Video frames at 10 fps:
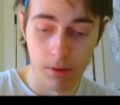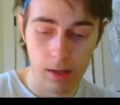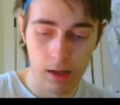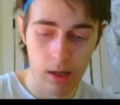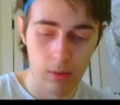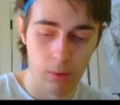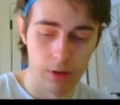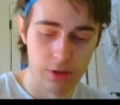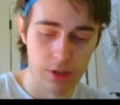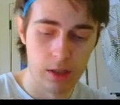then again, I
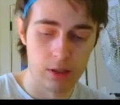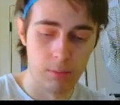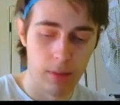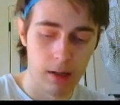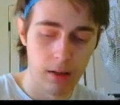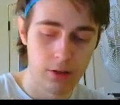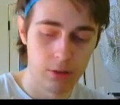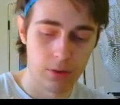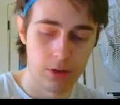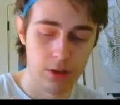want to see his Malik, so
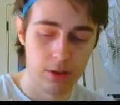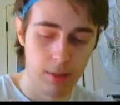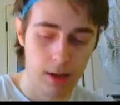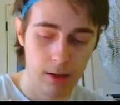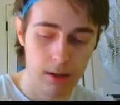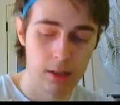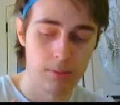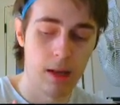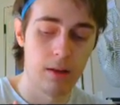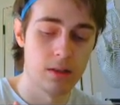we're going to see his Malik. His
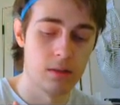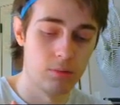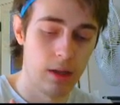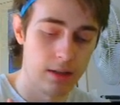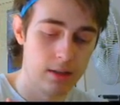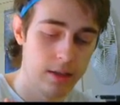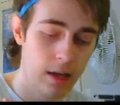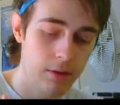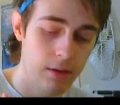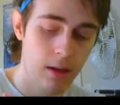Malik is Relic
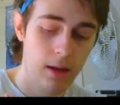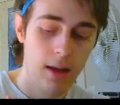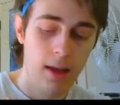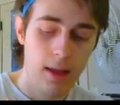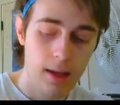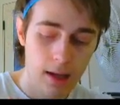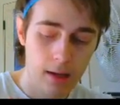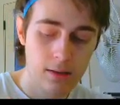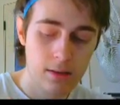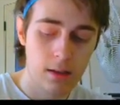7,
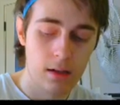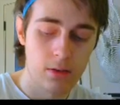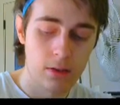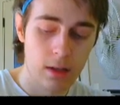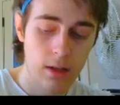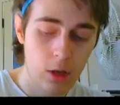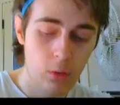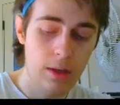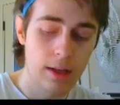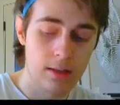and it is
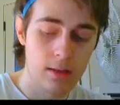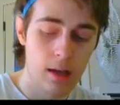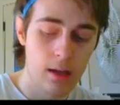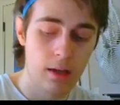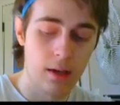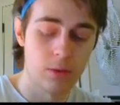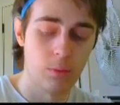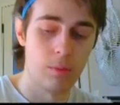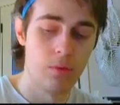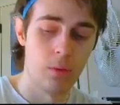equally as tanky as the
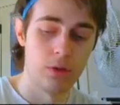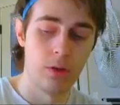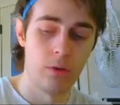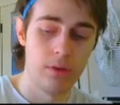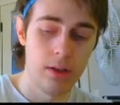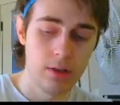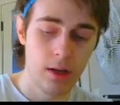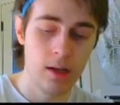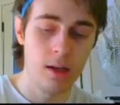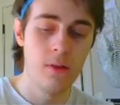one before. So this
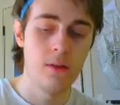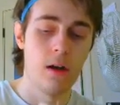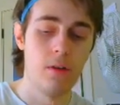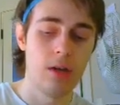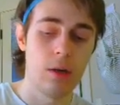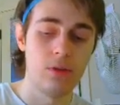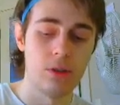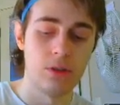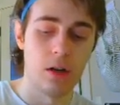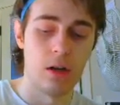guy and the other guy we
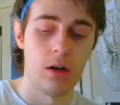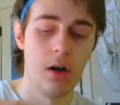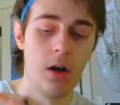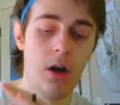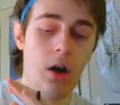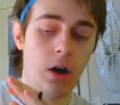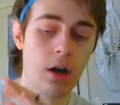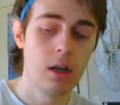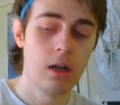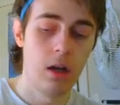just saw are
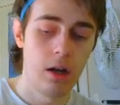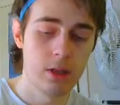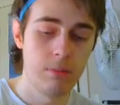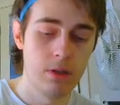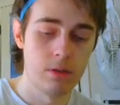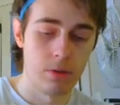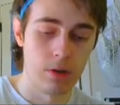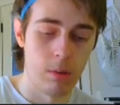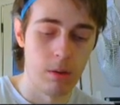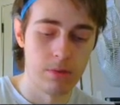going to cause me some
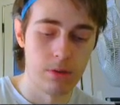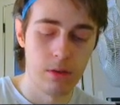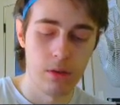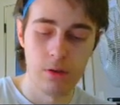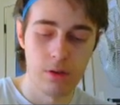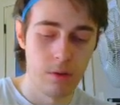problems. They're just